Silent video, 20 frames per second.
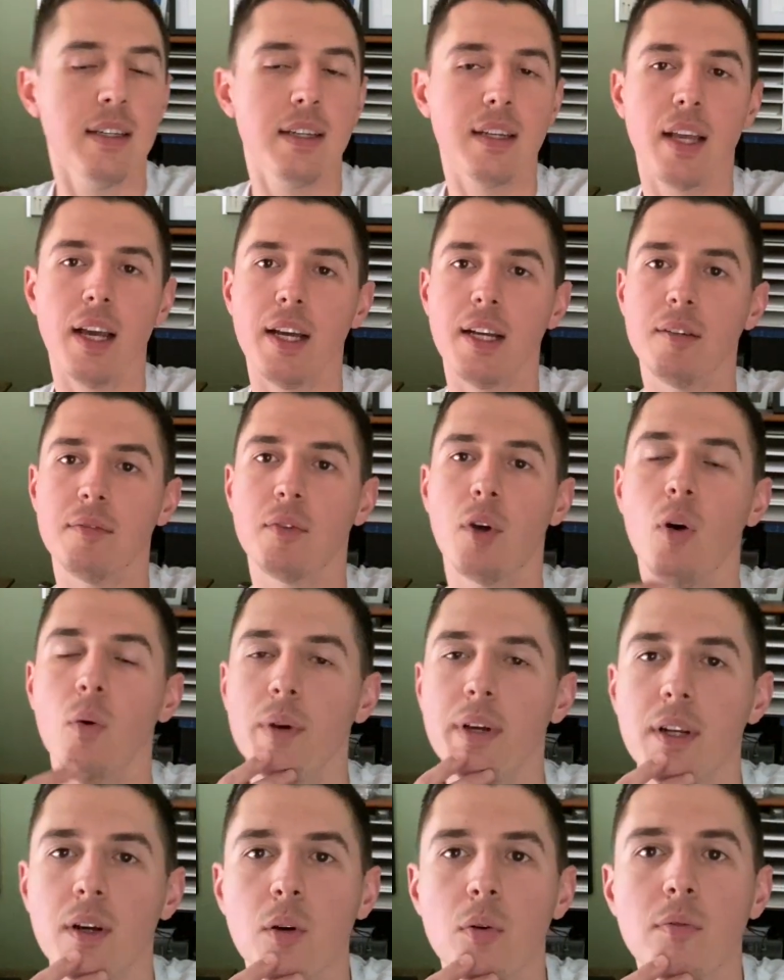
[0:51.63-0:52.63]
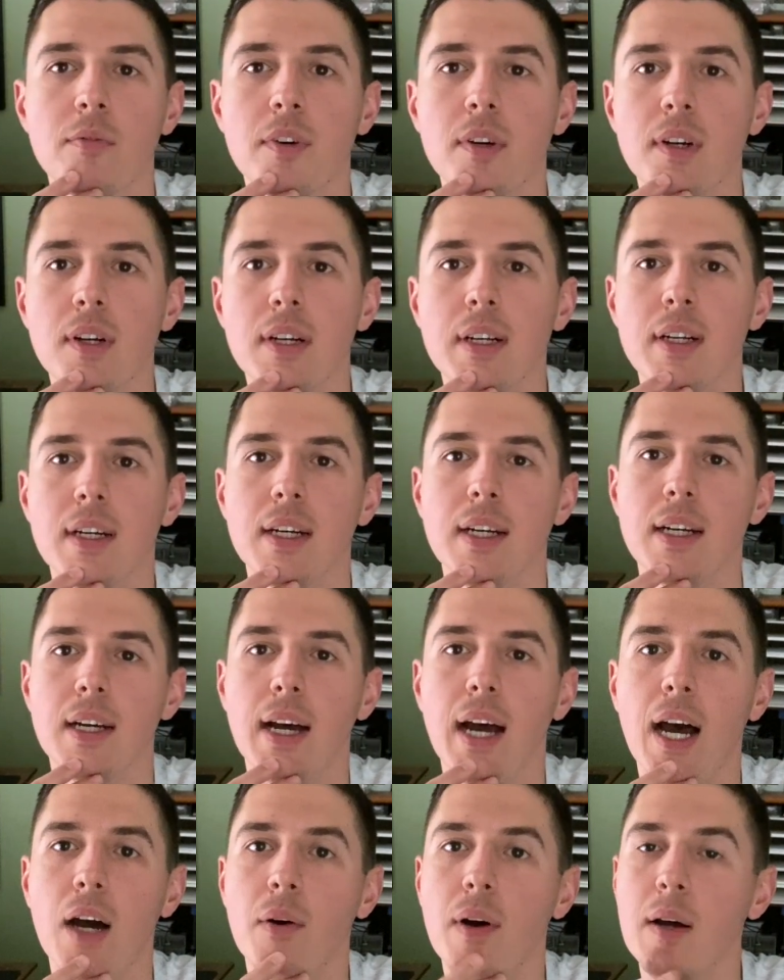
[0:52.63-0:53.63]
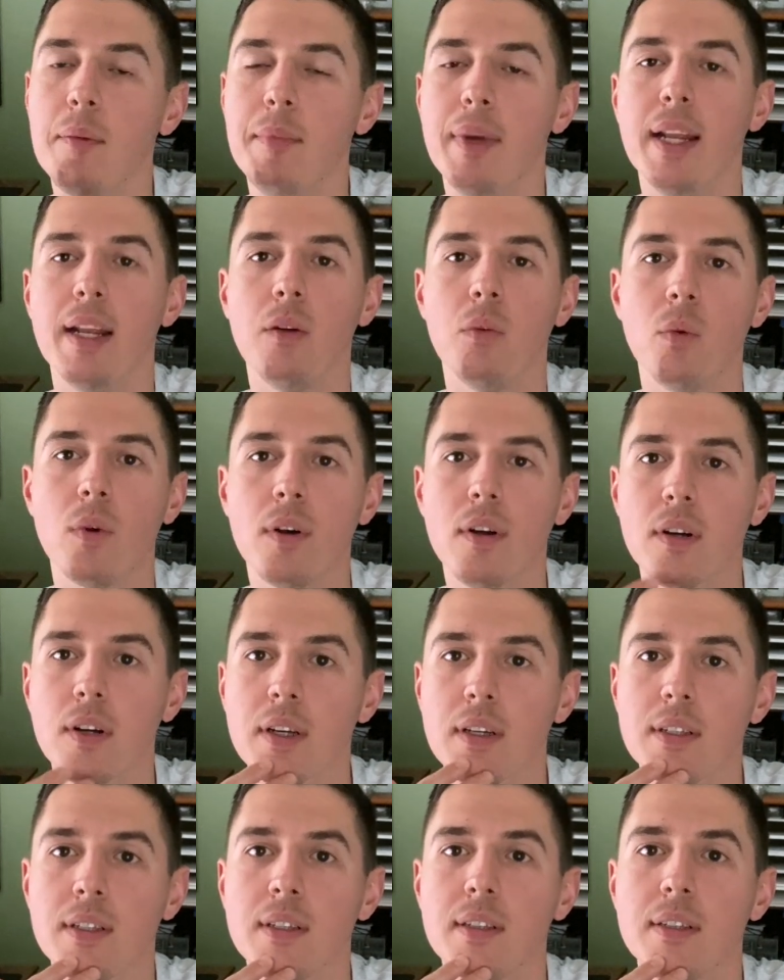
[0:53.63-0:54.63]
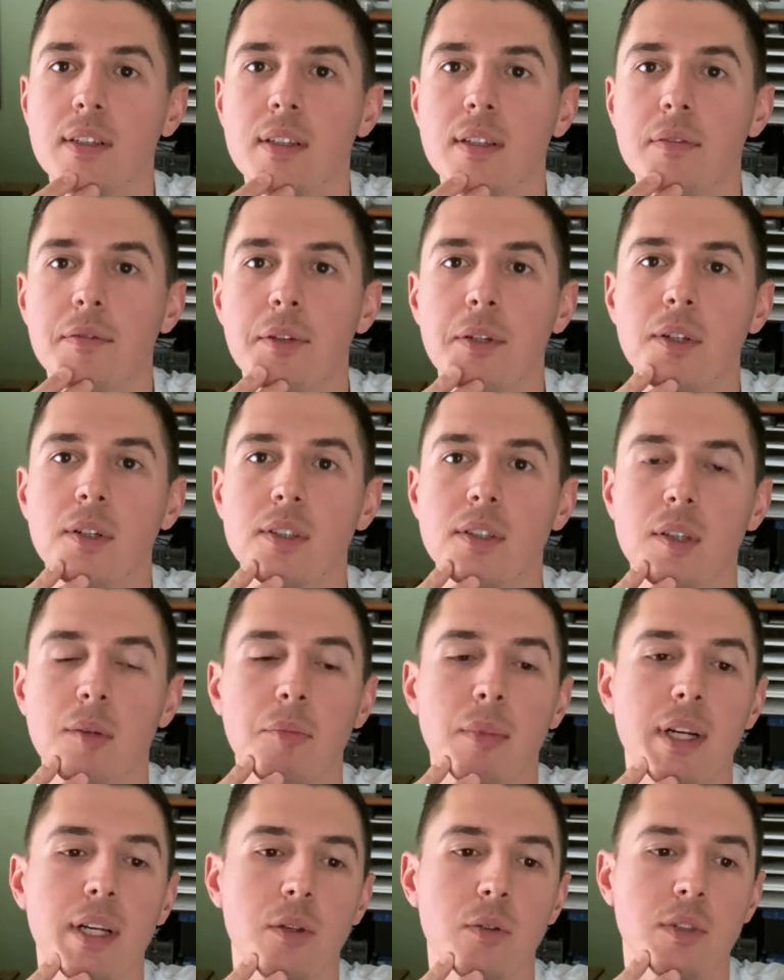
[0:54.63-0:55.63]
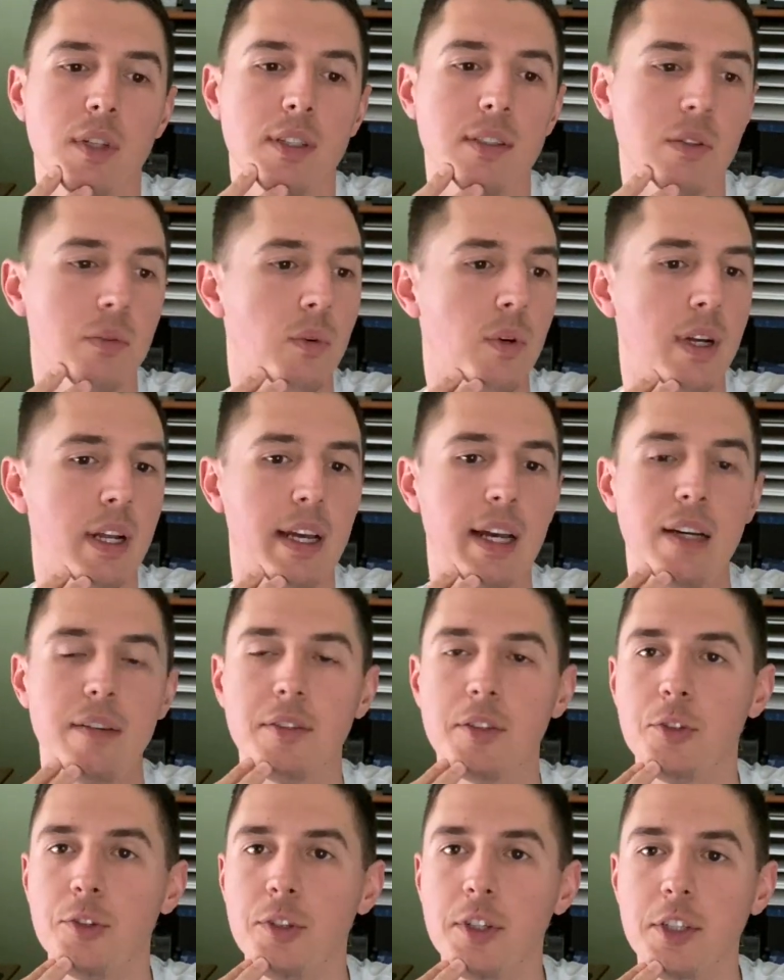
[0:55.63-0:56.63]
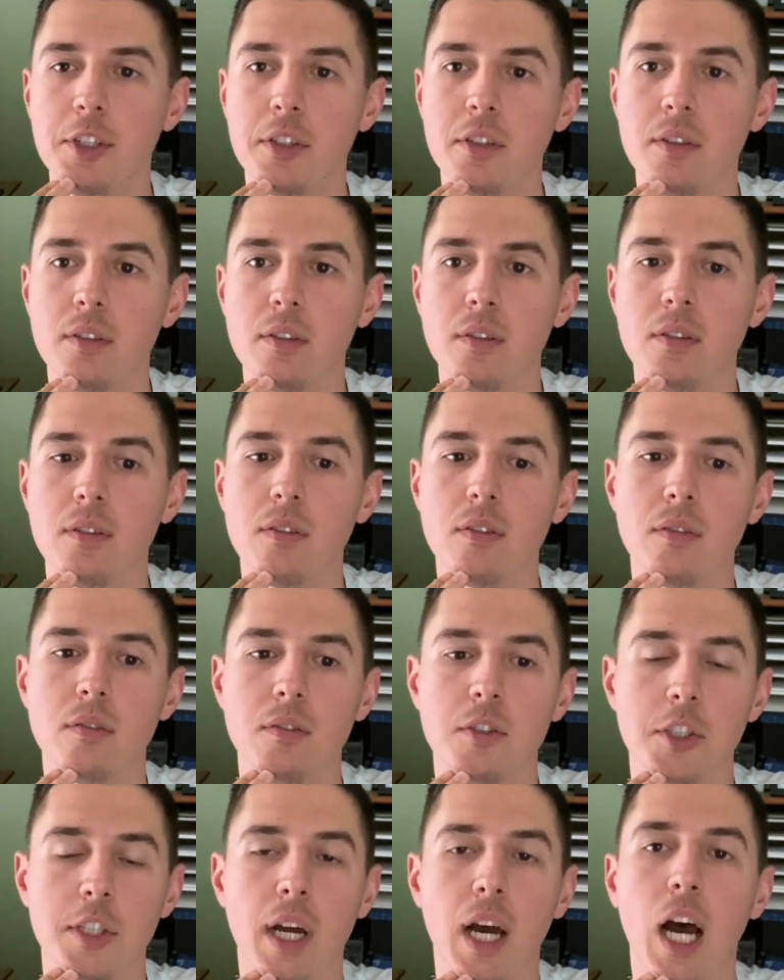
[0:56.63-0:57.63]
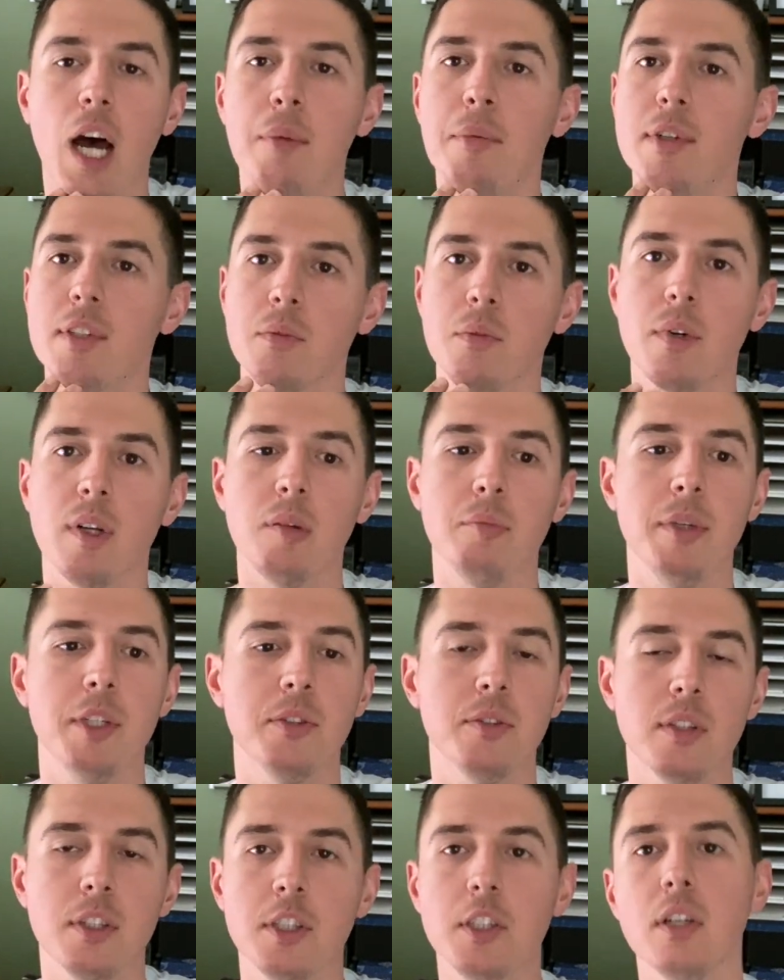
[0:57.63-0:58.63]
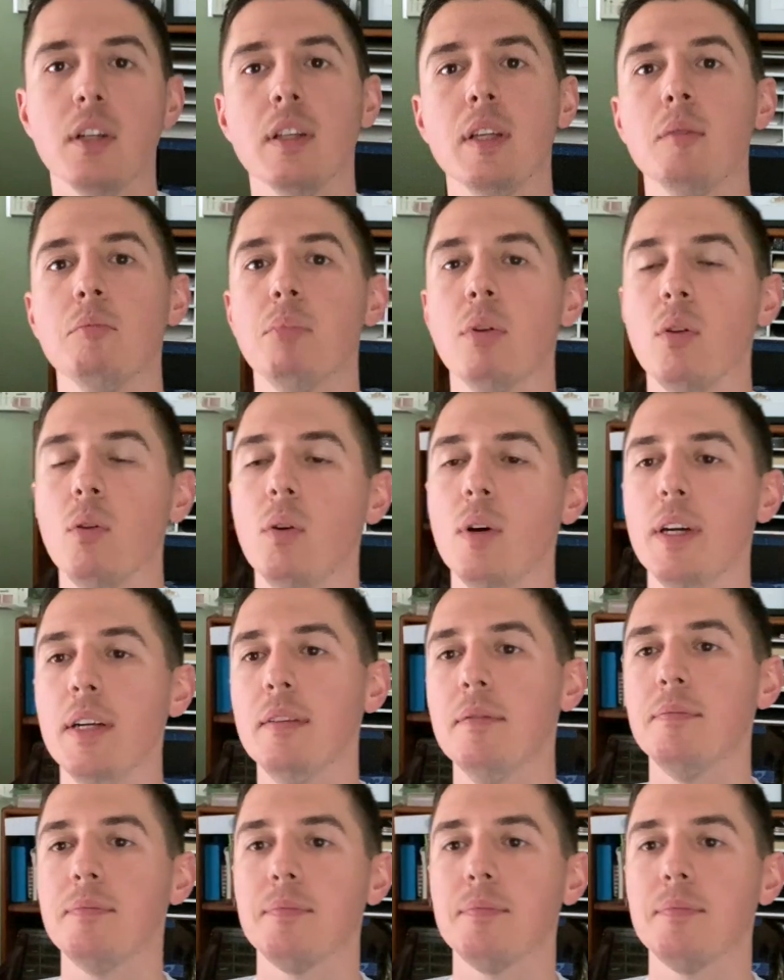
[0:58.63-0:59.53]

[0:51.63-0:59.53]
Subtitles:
kind of going over how I made it work. If you're somebody who doesn't want to have a traditional job, doesn't want to be traditionally employed,